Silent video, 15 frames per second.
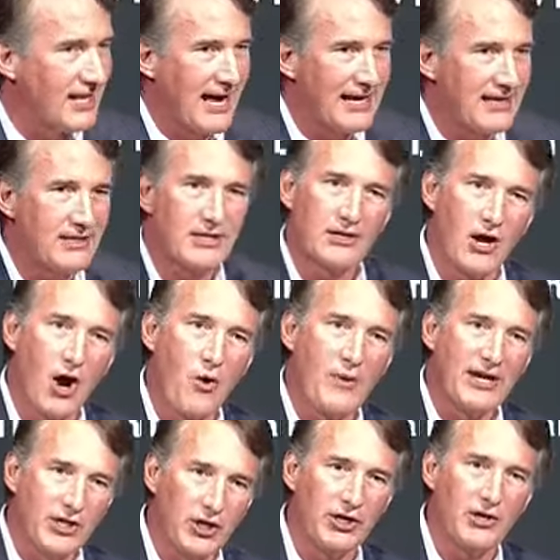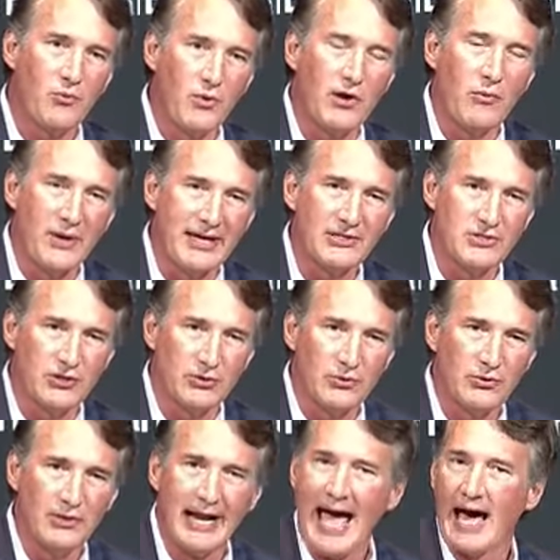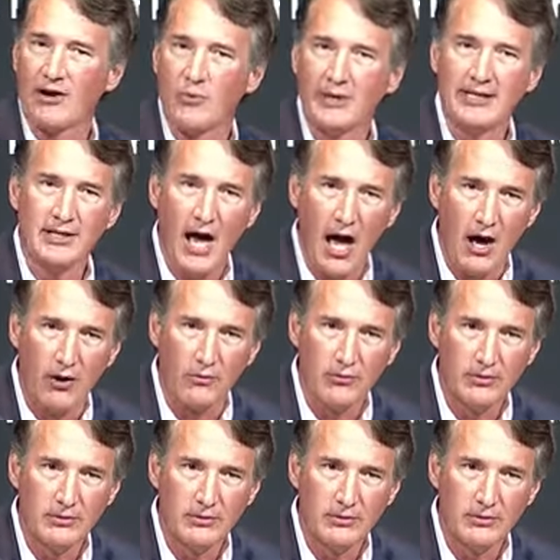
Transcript: like, are we good at what we do, and how do we know?